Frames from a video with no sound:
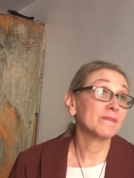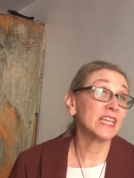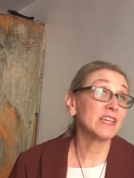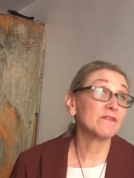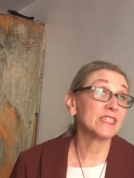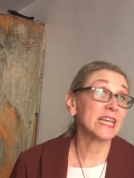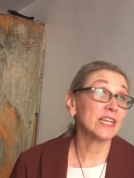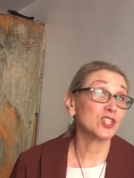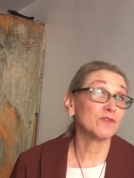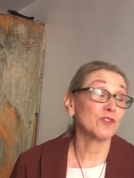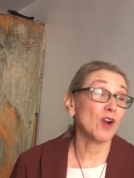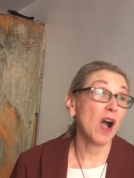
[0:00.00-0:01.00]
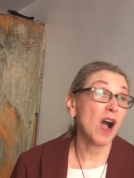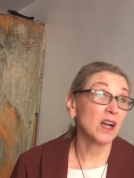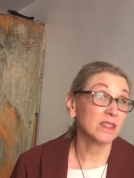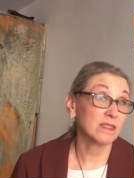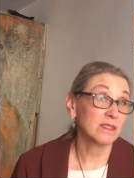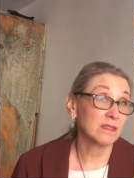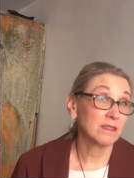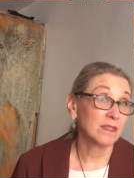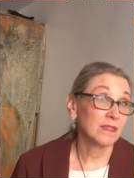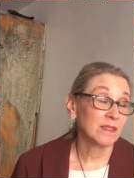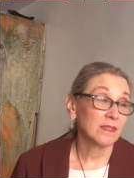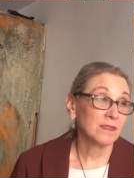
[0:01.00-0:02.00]
The invitation for us
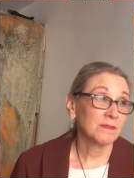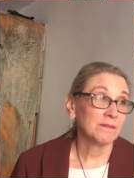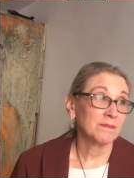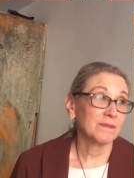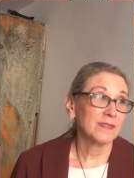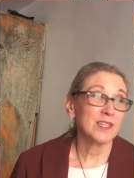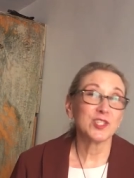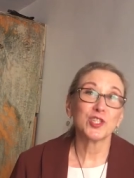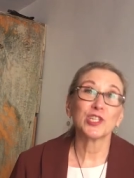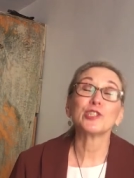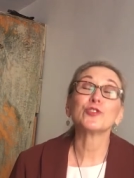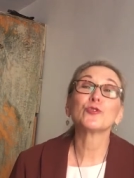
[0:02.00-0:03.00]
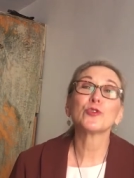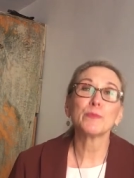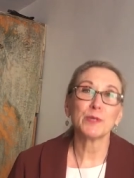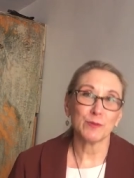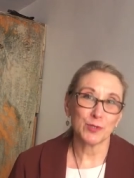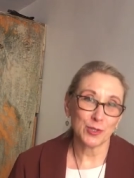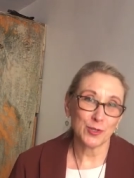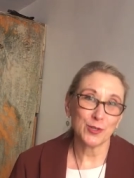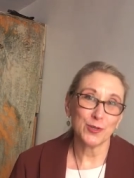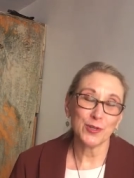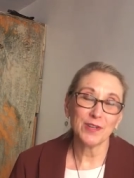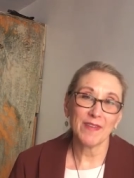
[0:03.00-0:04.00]
is to contribute to the
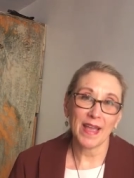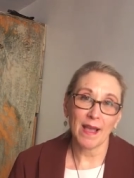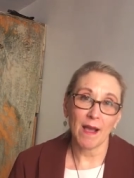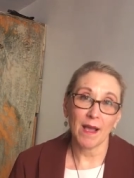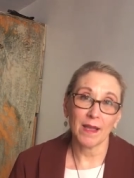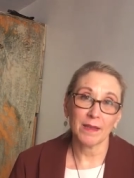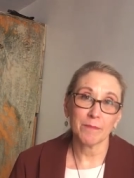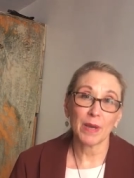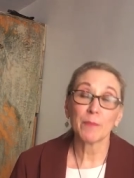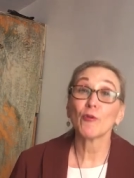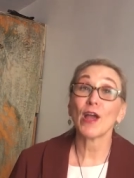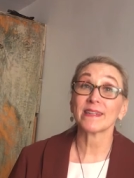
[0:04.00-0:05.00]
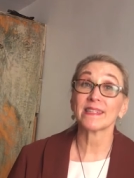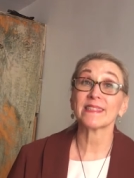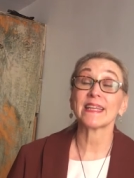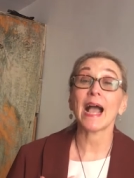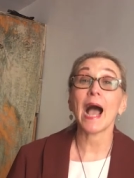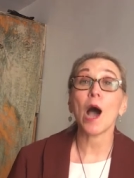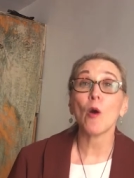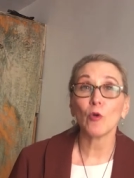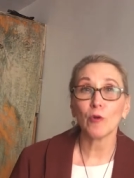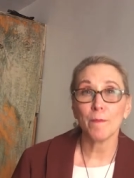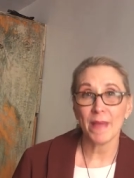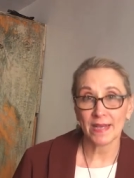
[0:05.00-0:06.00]
good of AI by practicing
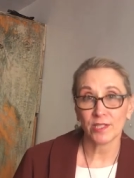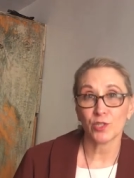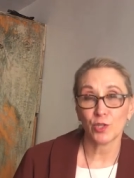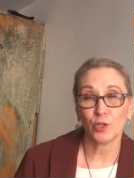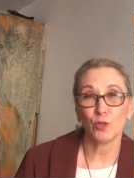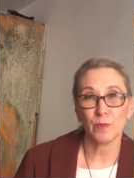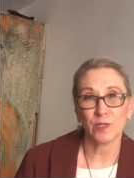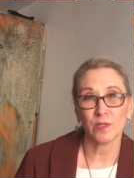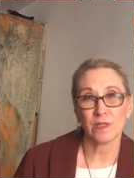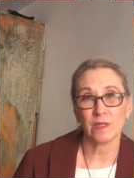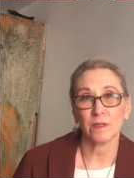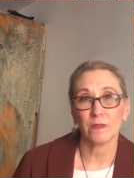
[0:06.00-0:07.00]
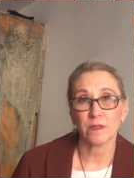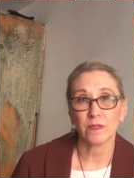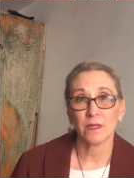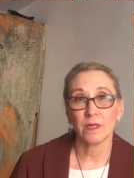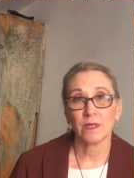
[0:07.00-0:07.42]
our best human skills,